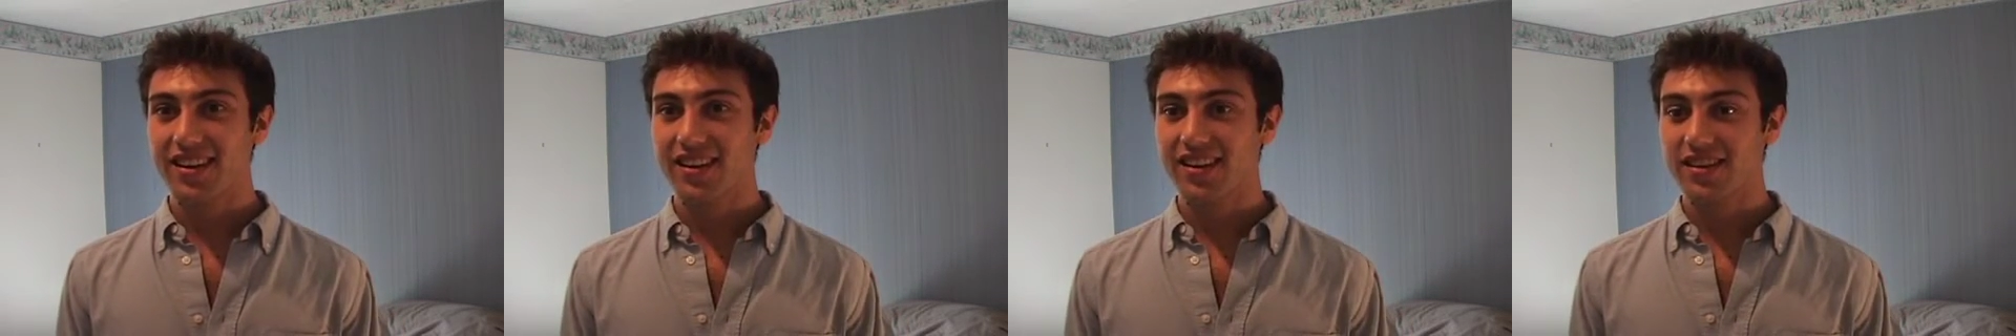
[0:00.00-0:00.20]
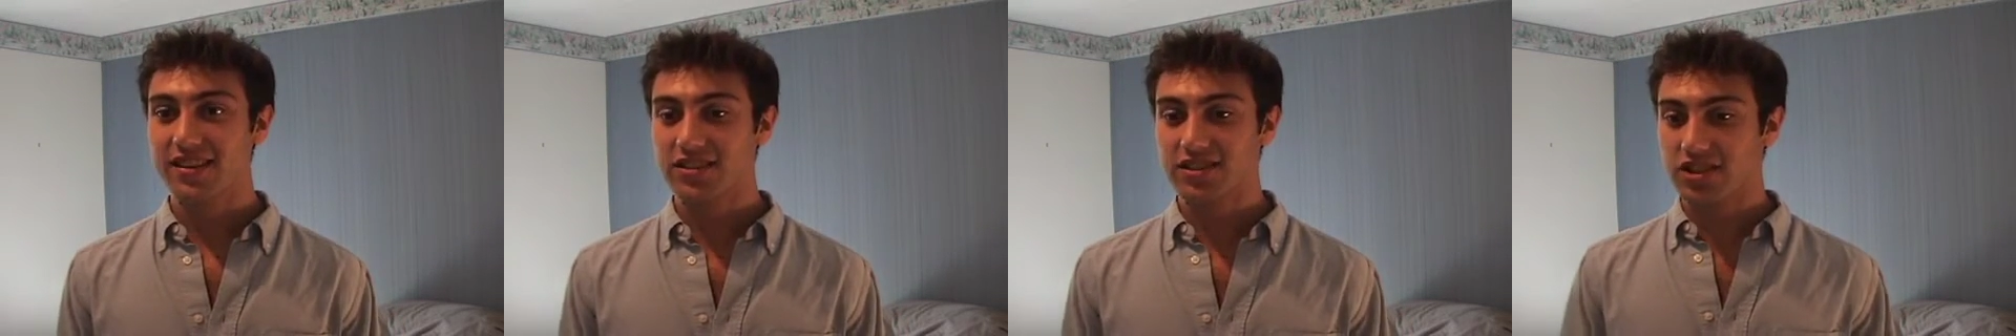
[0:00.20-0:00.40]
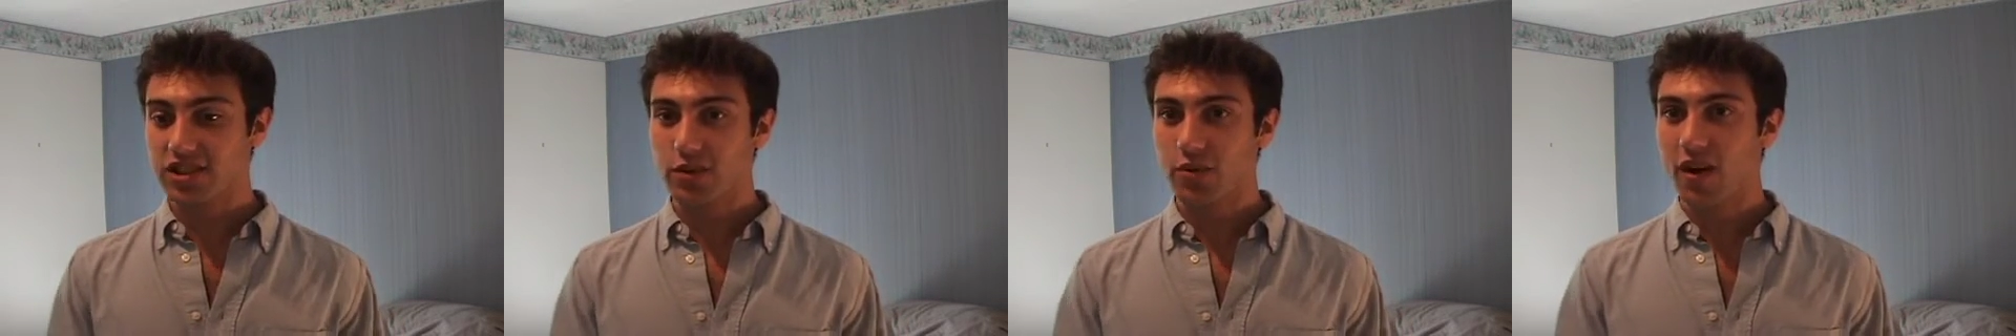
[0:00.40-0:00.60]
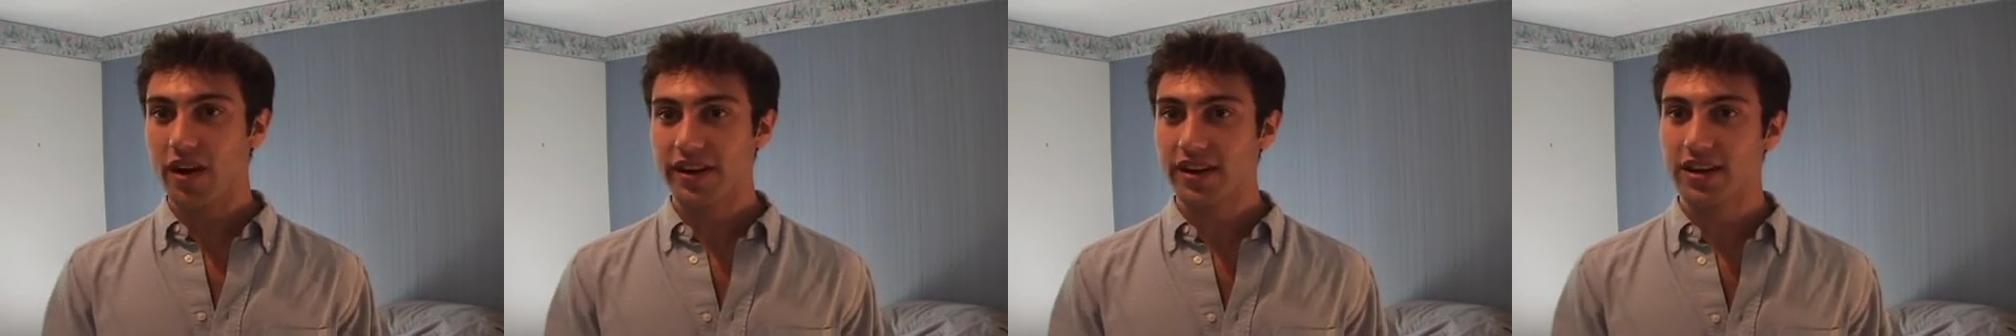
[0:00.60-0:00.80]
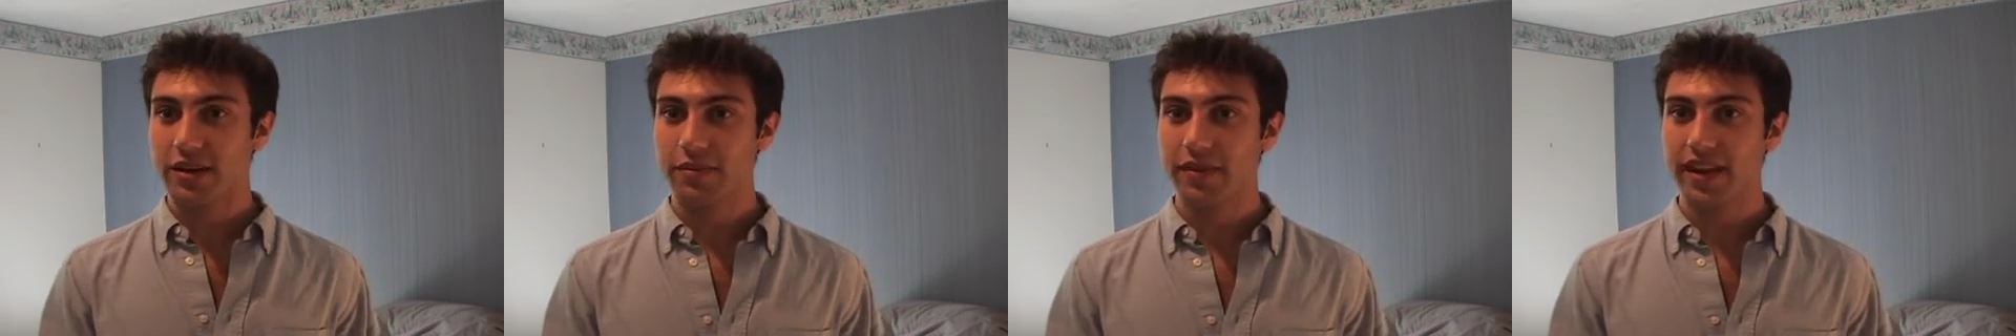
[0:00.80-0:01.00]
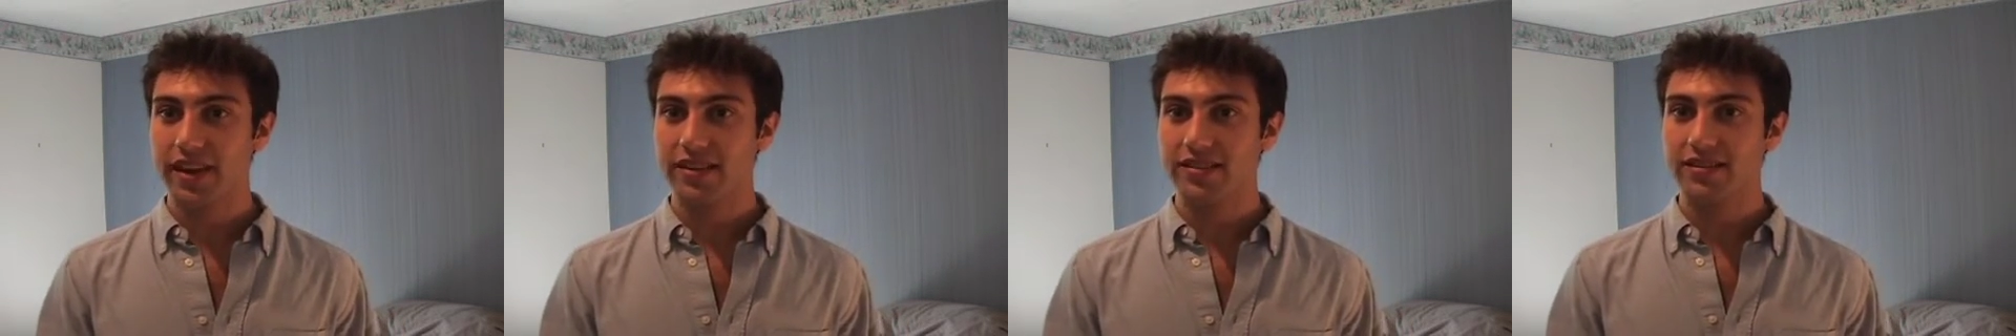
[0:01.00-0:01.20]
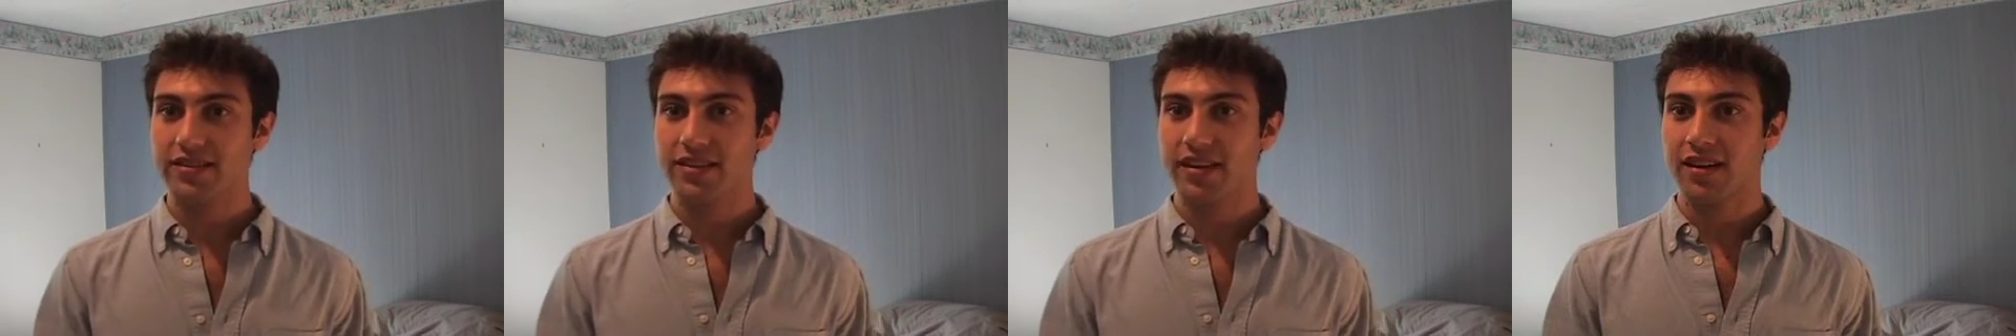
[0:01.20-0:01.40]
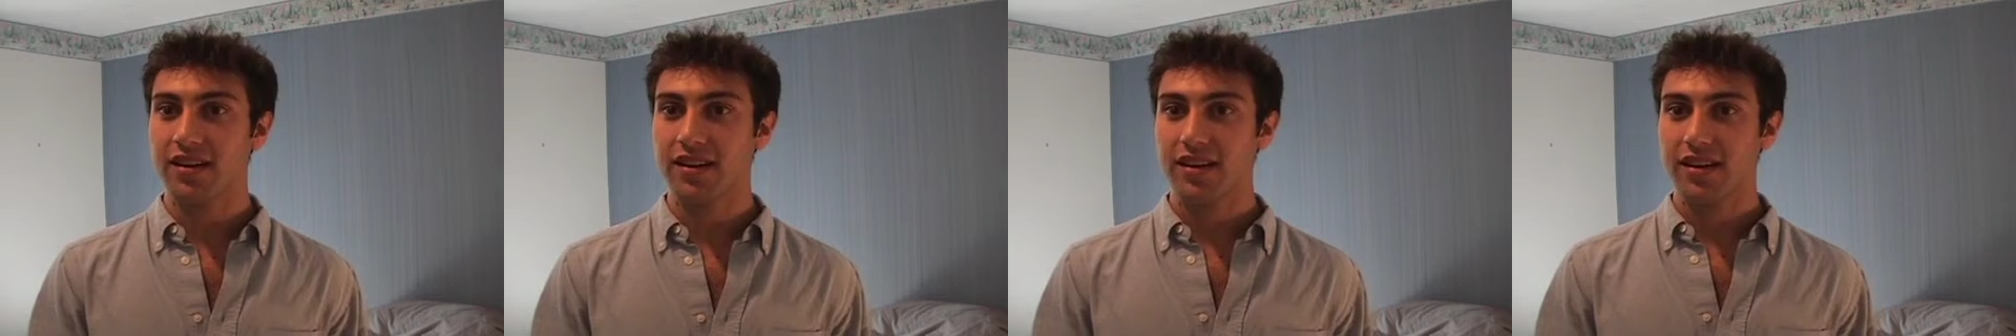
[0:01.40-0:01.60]
Do you want to come
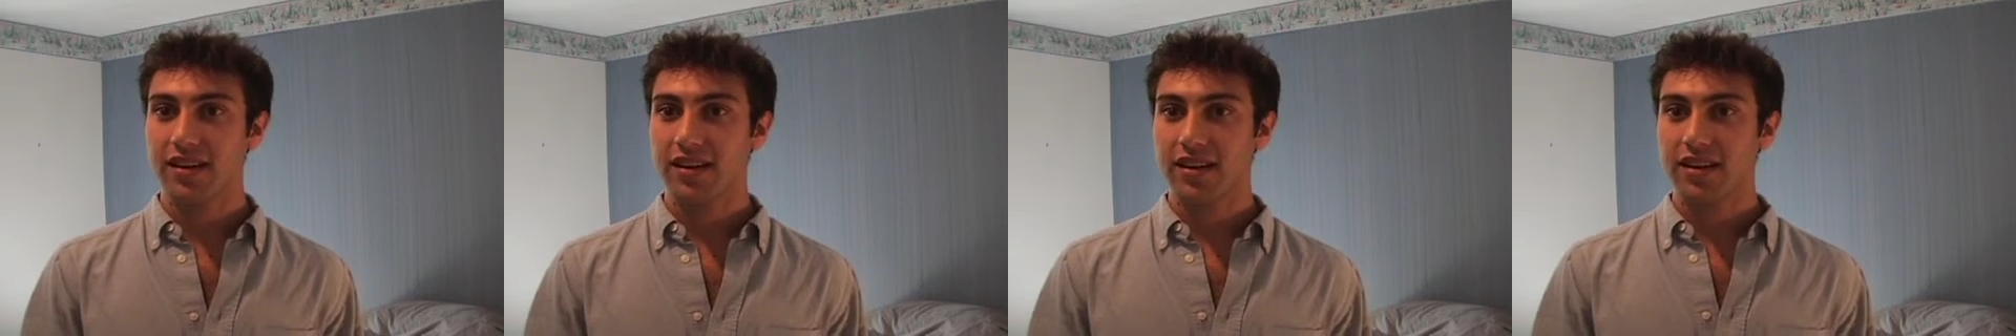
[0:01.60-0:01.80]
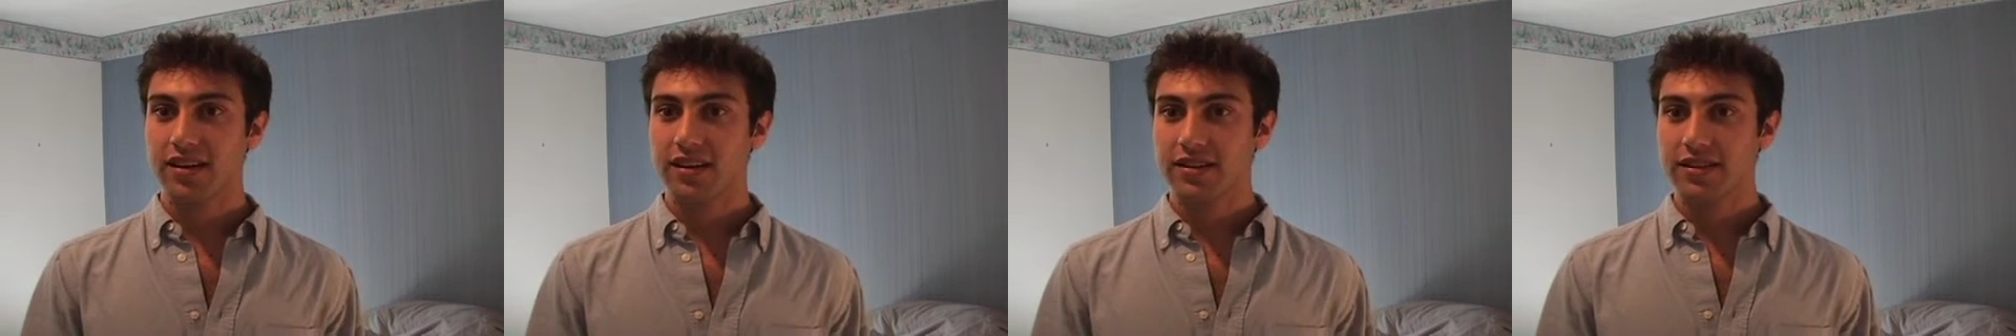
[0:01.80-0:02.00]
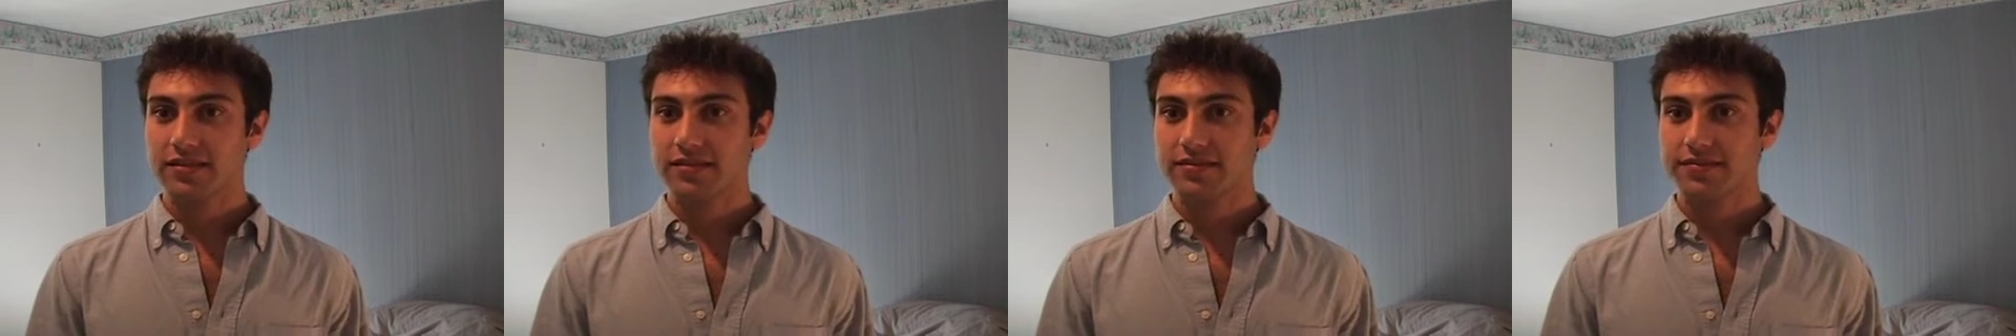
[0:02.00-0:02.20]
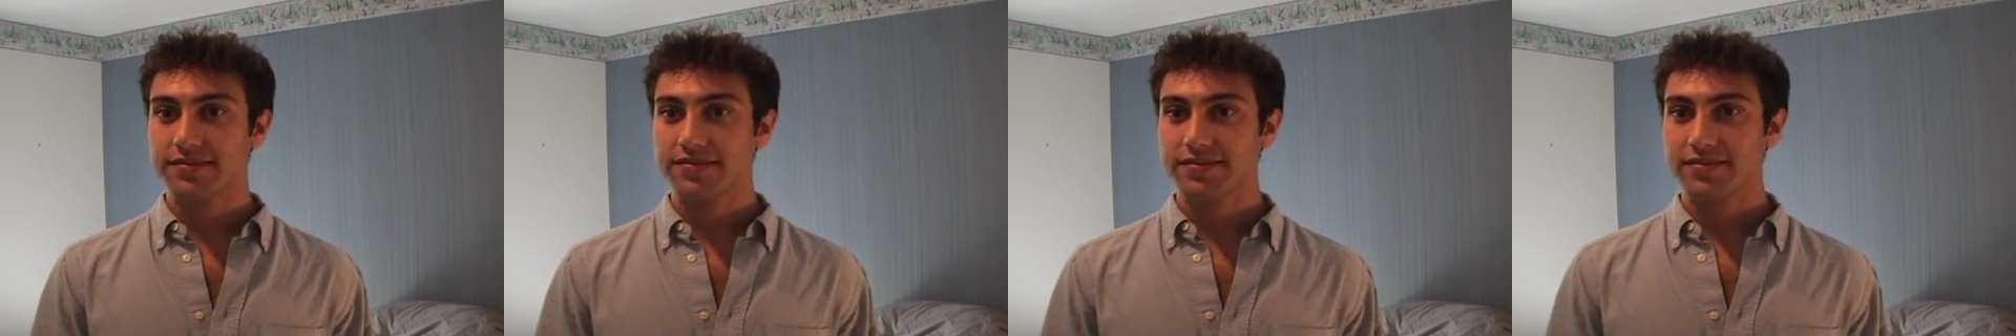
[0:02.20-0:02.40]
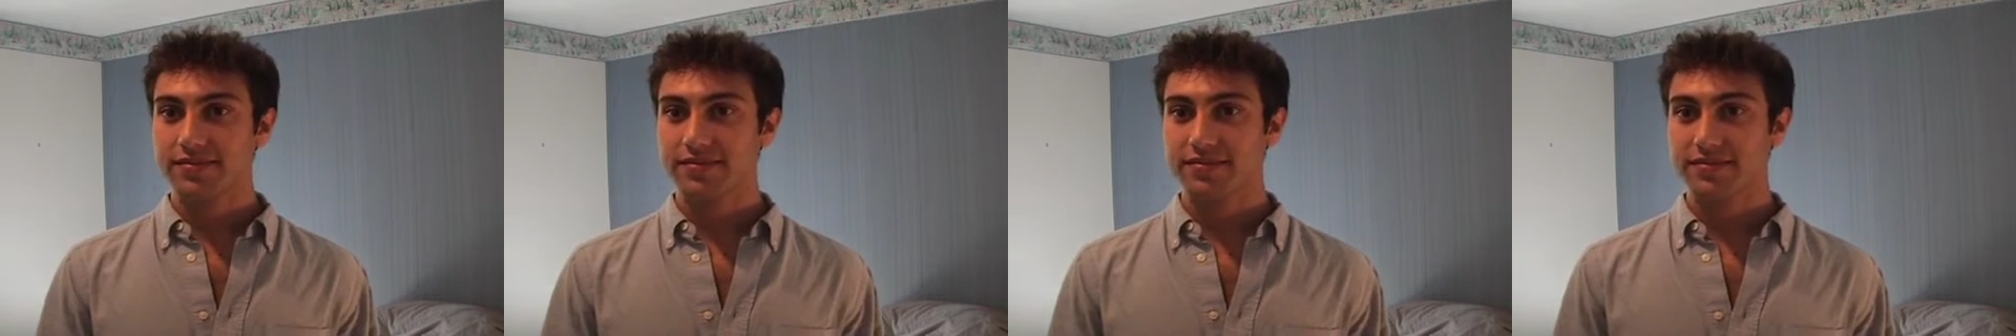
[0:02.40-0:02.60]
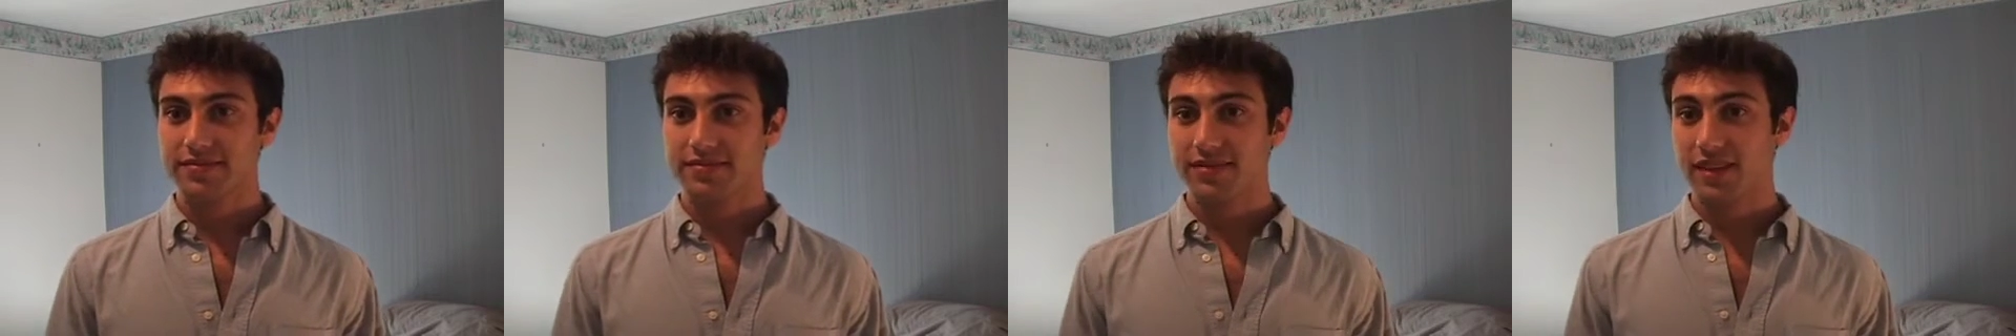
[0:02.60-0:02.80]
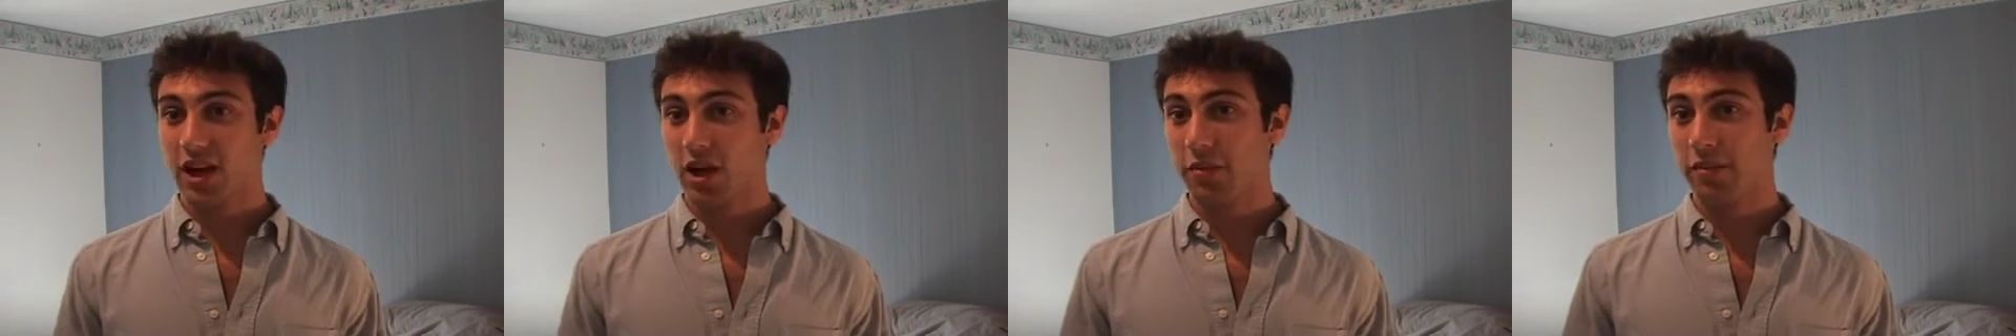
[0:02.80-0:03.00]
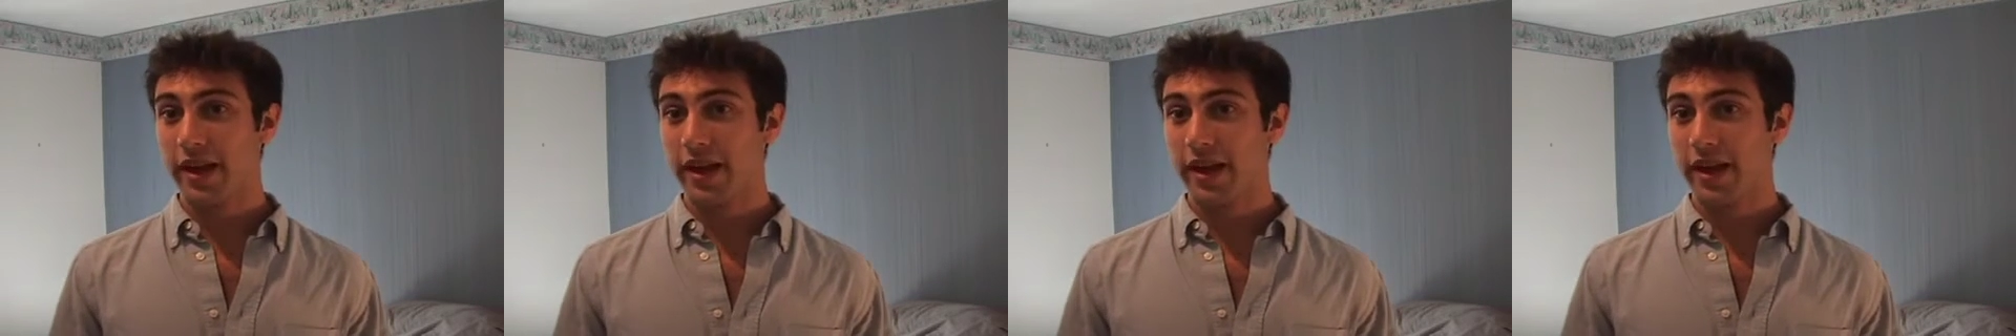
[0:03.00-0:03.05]
in? I'll